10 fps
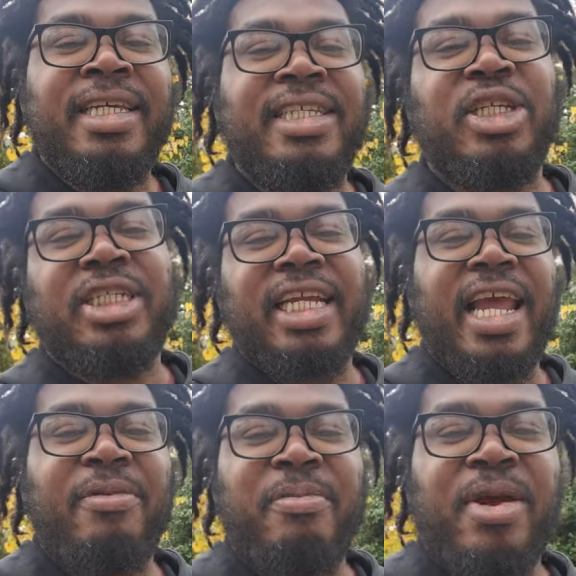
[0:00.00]
So she
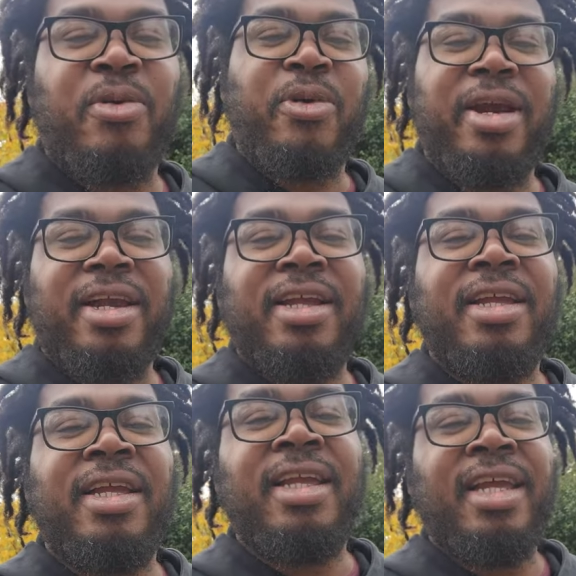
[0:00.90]
gave me a ring
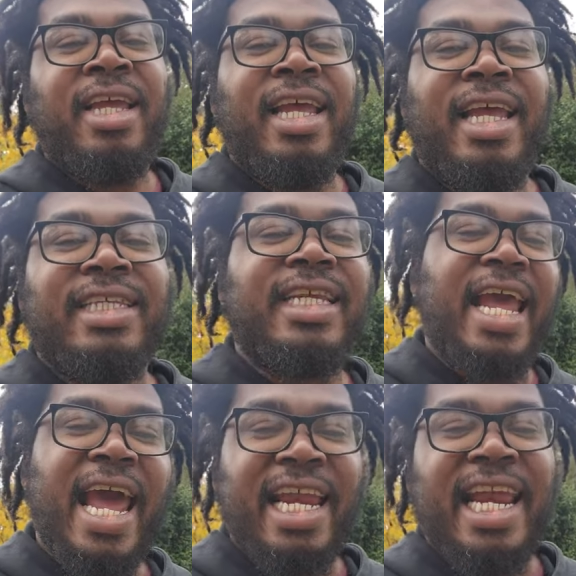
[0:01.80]
and said,
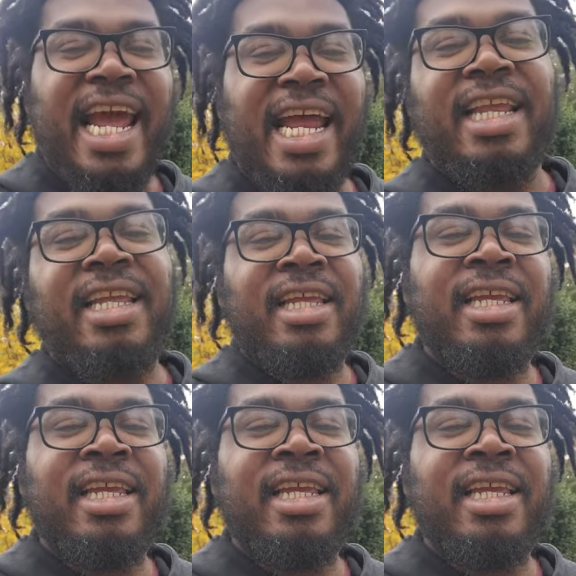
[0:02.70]
"Hey dad,